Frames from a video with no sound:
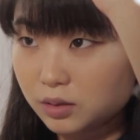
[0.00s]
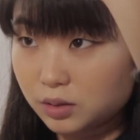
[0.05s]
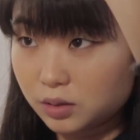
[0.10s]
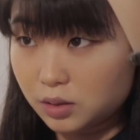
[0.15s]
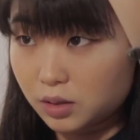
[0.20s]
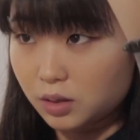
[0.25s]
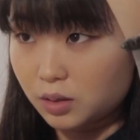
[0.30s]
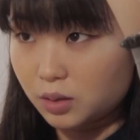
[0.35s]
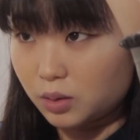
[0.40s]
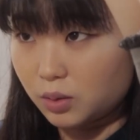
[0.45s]

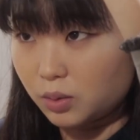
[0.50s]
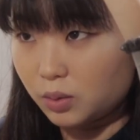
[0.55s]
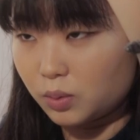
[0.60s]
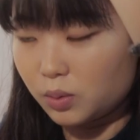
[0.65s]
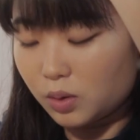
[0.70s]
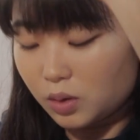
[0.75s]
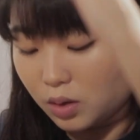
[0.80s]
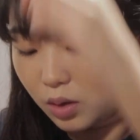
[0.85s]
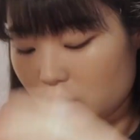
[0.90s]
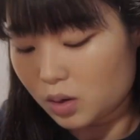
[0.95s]
So
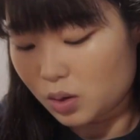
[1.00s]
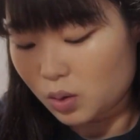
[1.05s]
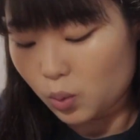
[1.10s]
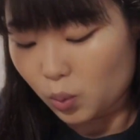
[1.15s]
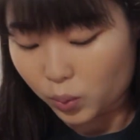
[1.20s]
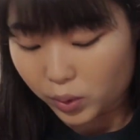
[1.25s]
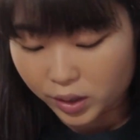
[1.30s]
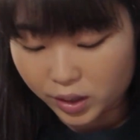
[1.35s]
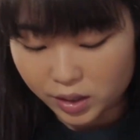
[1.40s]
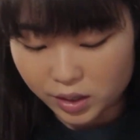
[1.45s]

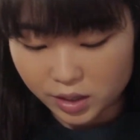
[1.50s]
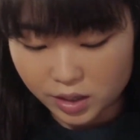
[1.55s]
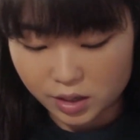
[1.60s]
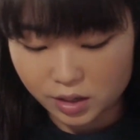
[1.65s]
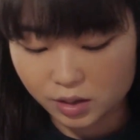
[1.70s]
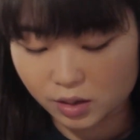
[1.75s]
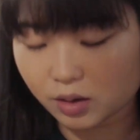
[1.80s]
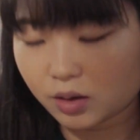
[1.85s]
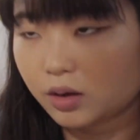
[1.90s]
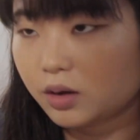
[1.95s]
we're
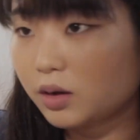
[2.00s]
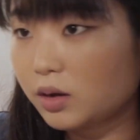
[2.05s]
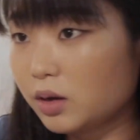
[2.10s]
gonna